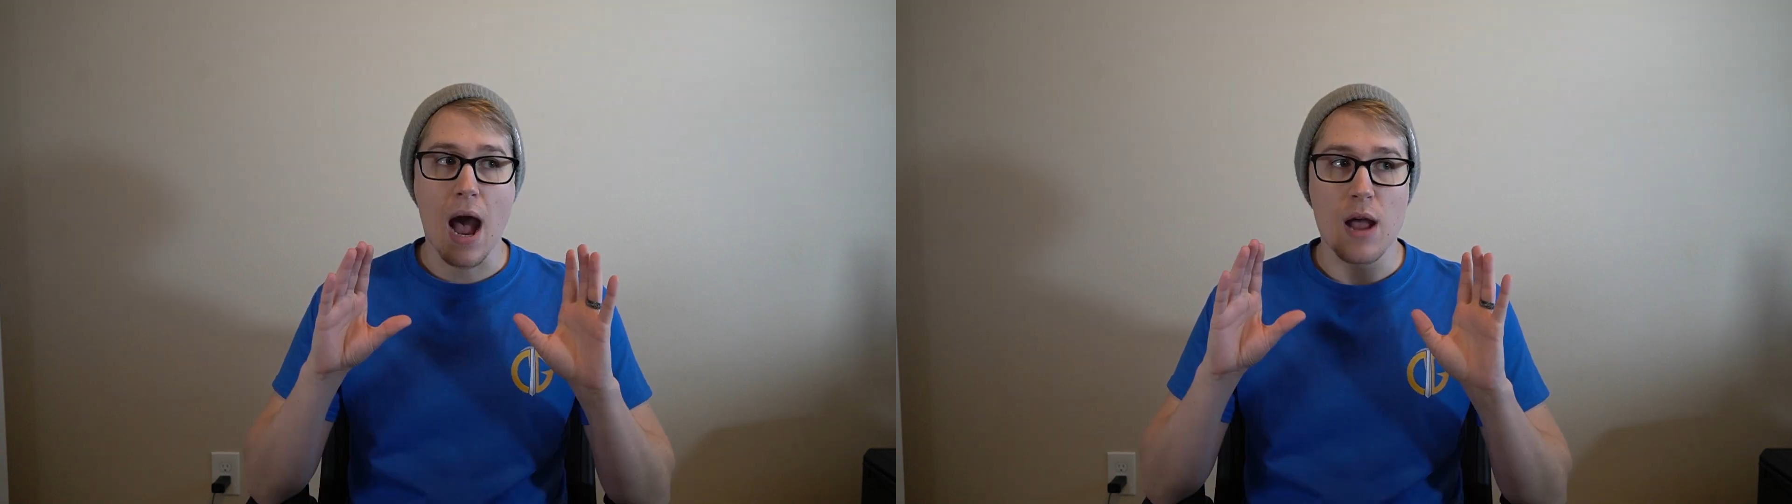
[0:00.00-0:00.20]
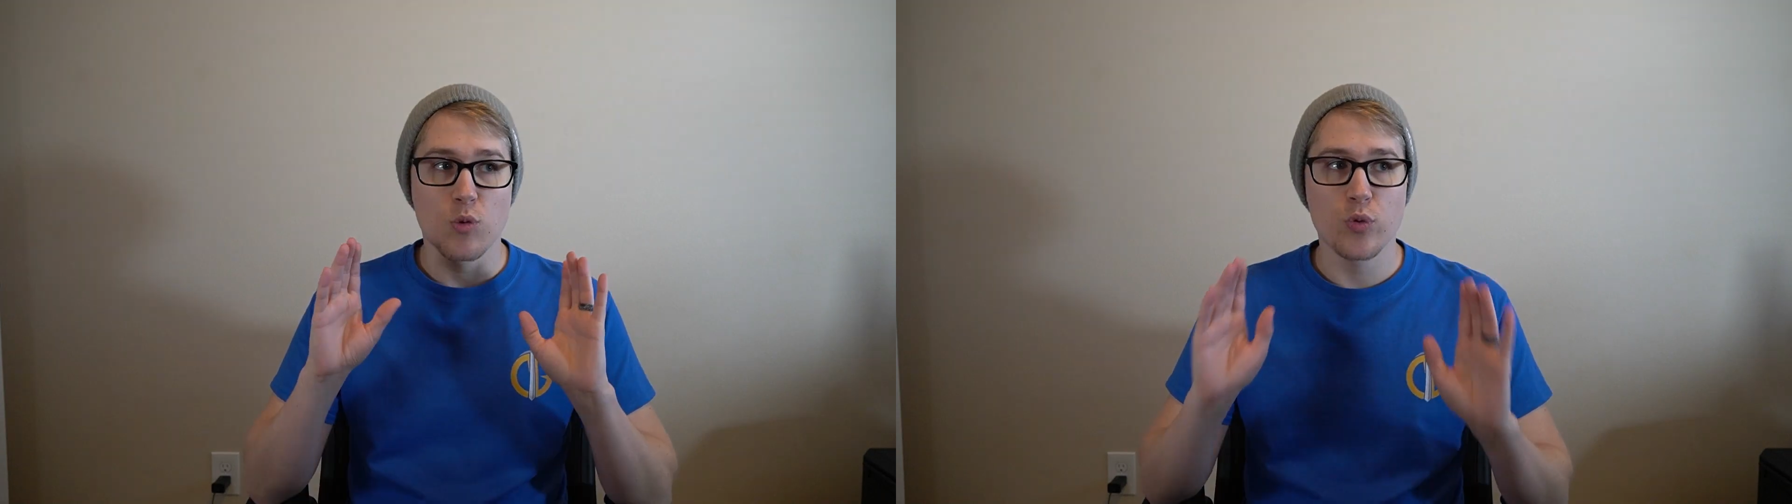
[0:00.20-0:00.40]

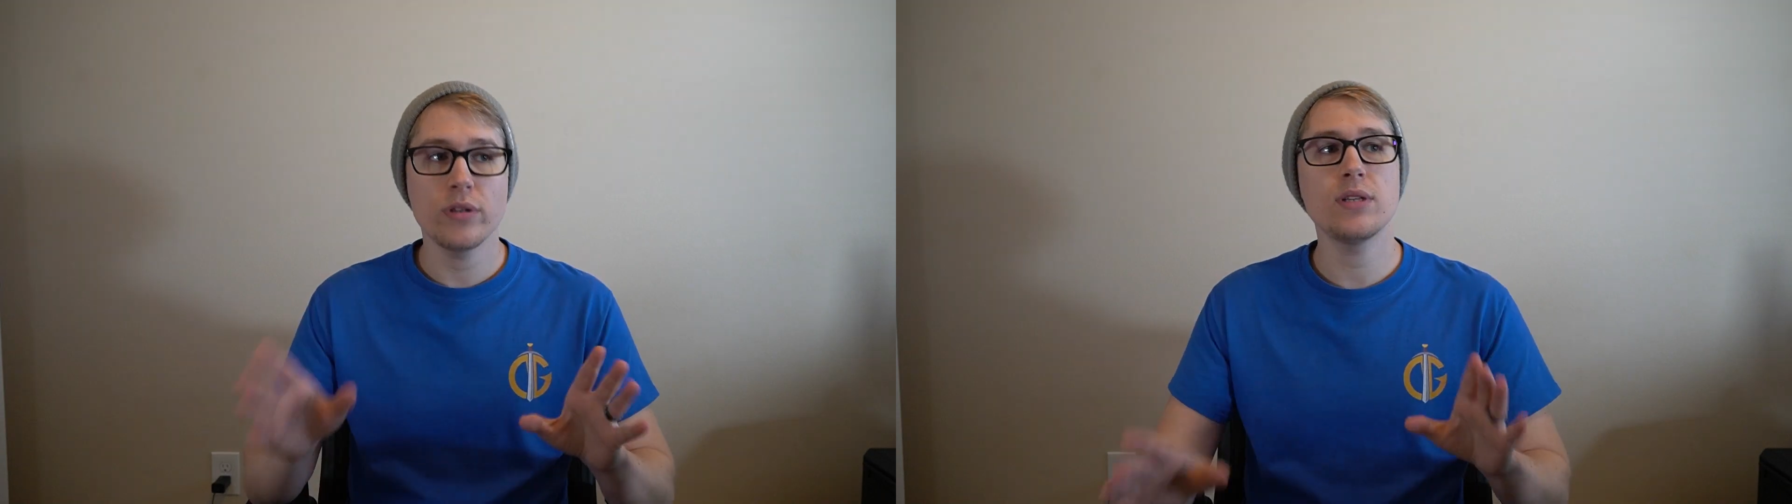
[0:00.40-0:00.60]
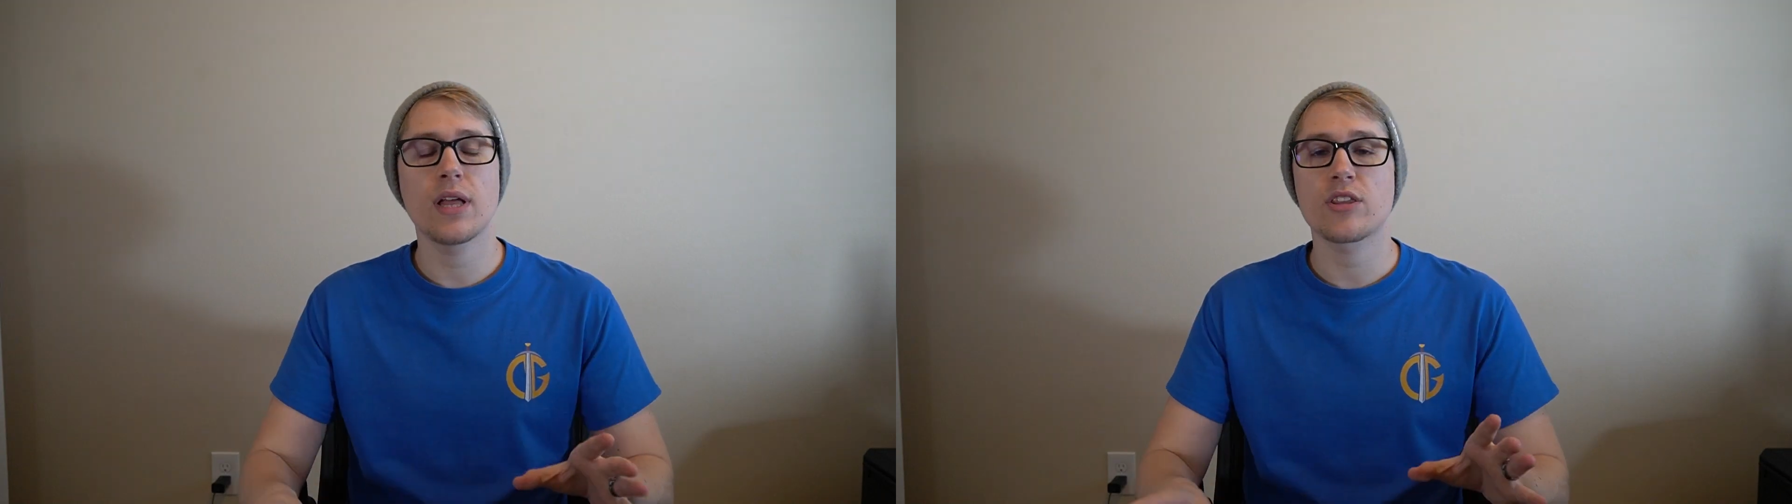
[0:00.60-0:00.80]
I
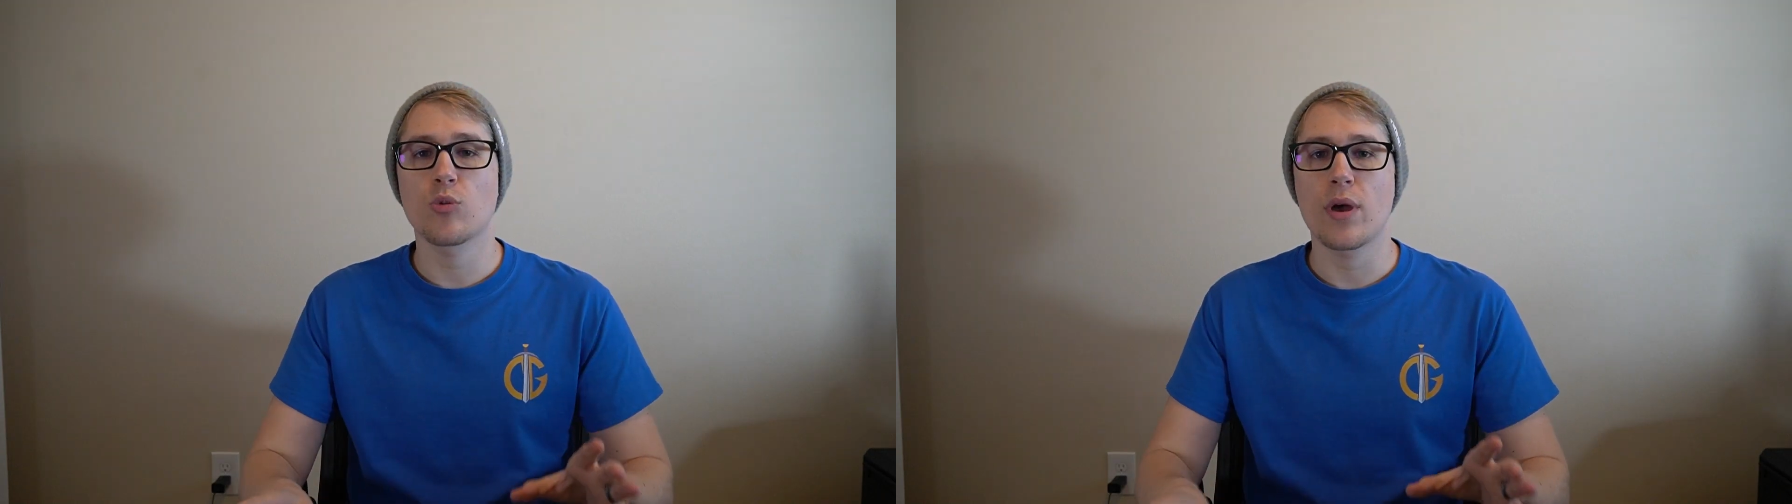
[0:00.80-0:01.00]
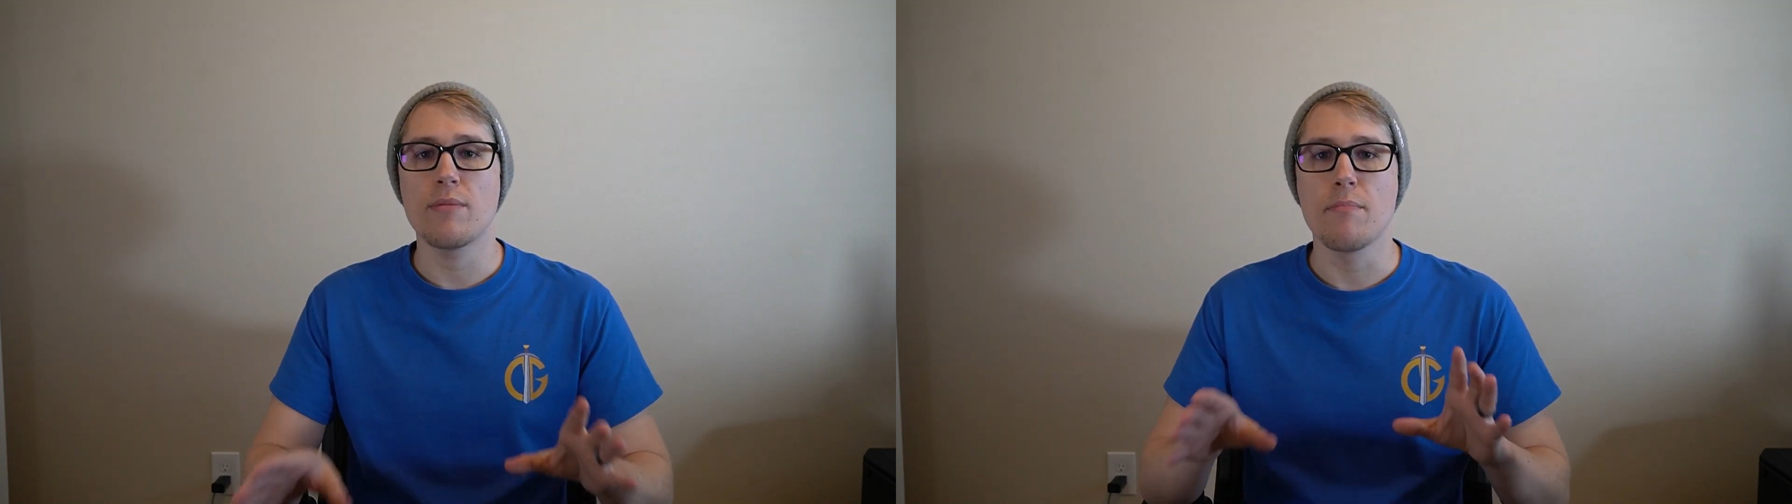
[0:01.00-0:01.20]
really like the
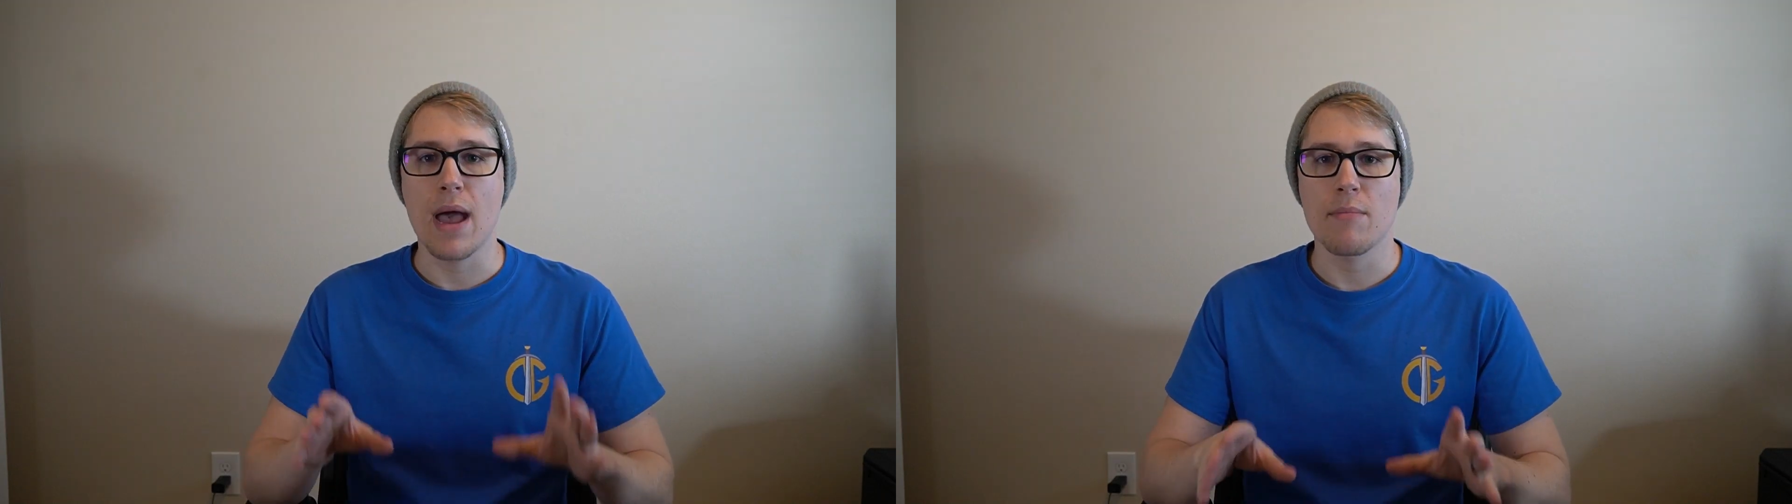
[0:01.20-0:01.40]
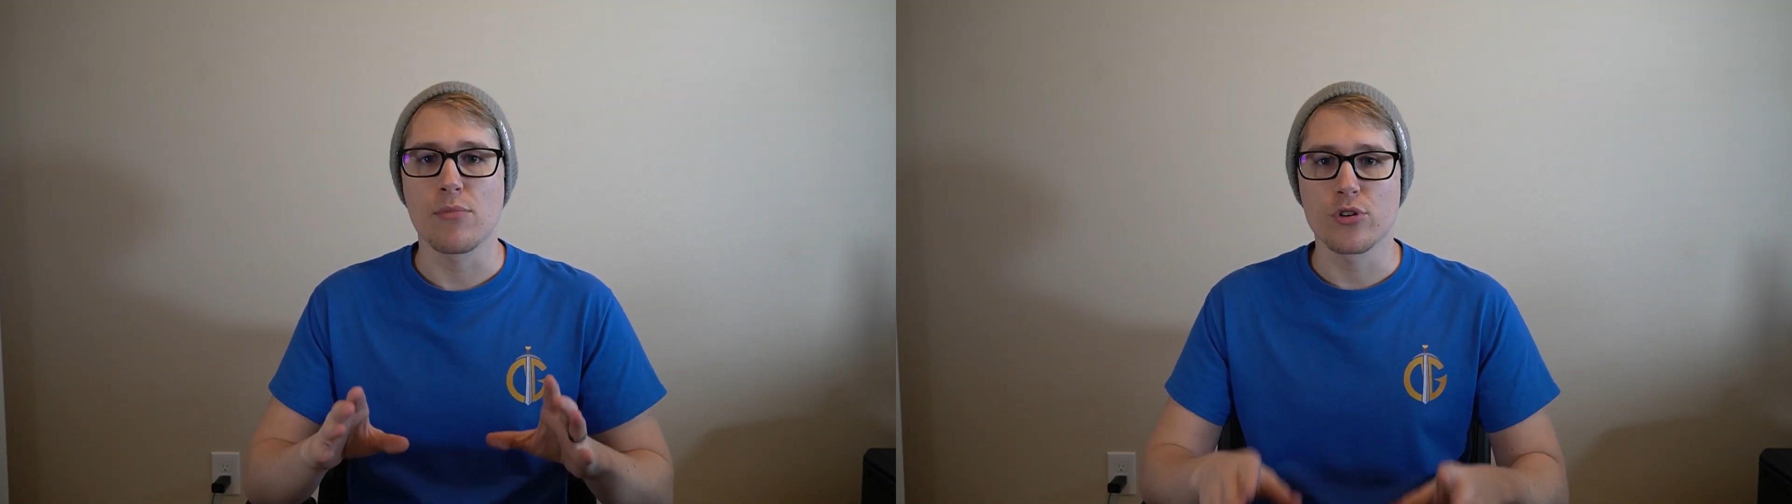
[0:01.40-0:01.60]
way Matt